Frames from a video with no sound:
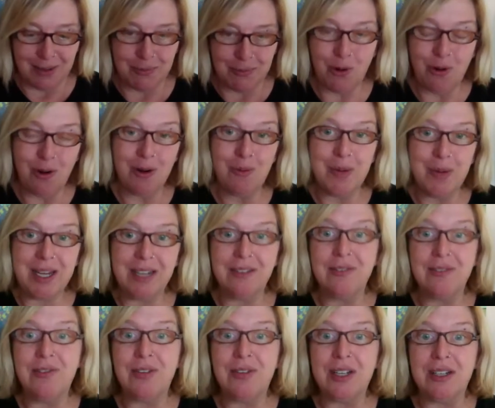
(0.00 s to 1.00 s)
or we can
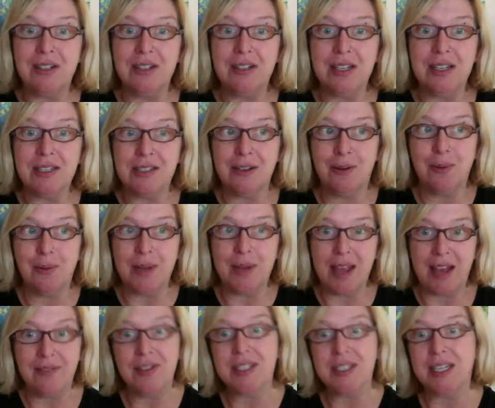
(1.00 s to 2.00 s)
feel as though we
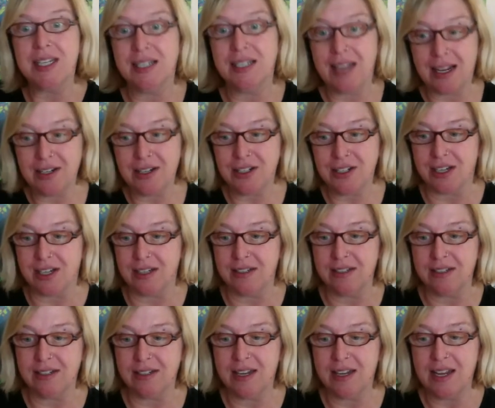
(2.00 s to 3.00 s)
have this connection,
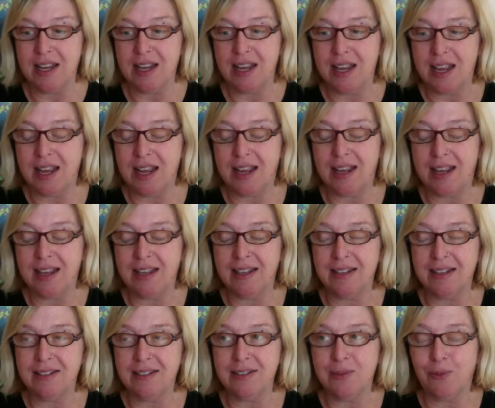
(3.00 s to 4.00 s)

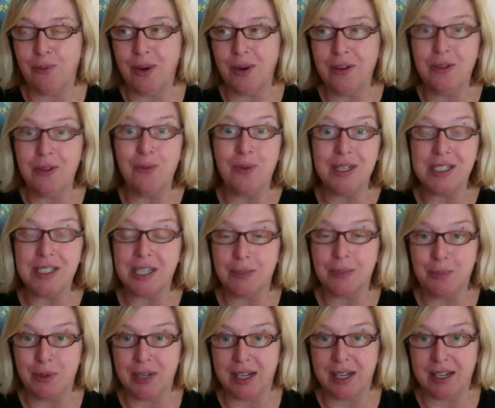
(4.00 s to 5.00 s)
and we're the ones that are
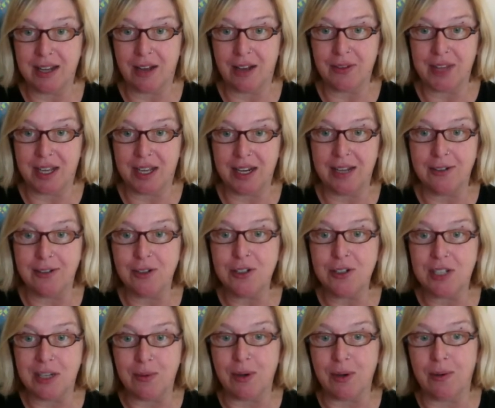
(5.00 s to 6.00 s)
putting out that
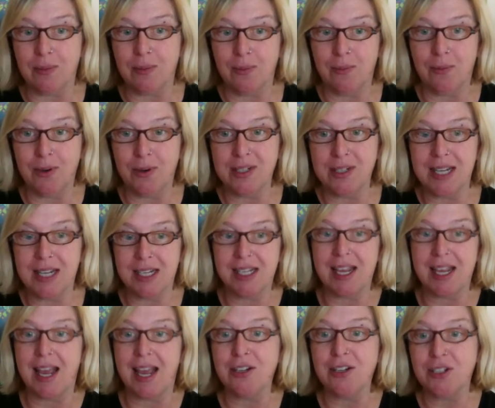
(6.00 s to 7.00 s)
energy, where we're
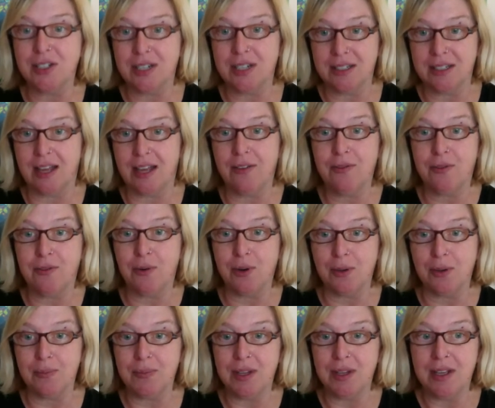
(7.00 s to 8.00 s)
taking action in that
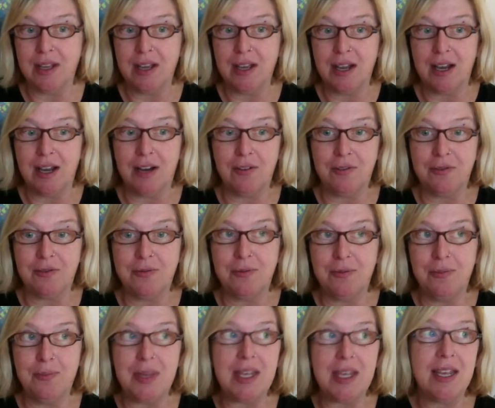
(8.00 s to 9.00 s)
form of
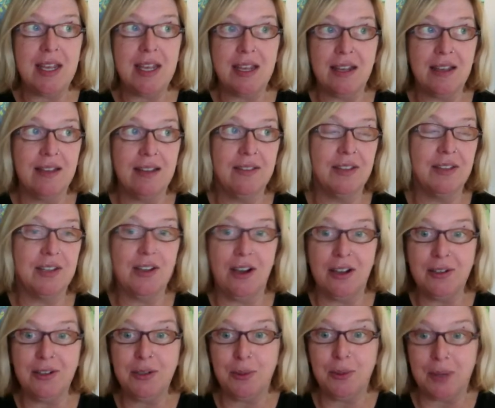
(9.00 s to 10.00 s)
being the
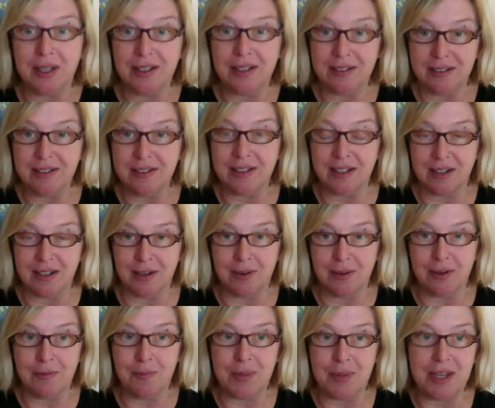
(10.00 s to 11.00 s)
conduit,
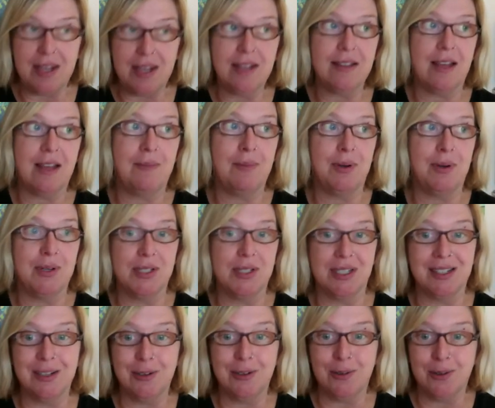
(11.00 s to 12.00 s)
of being that
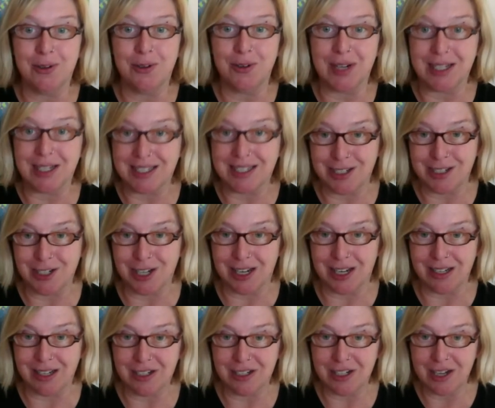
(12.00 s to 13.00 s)
person who creates the
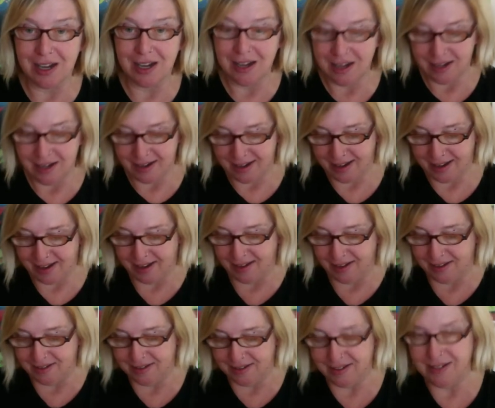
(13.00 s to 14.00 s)
change.
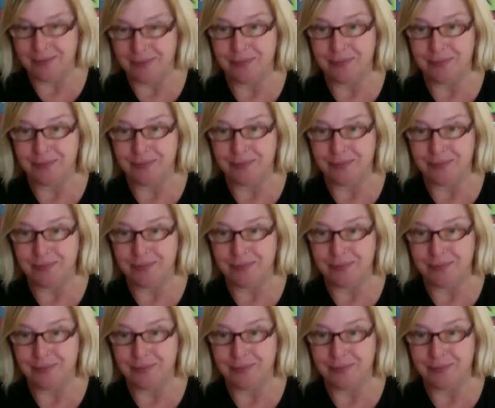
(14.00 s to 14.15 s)
And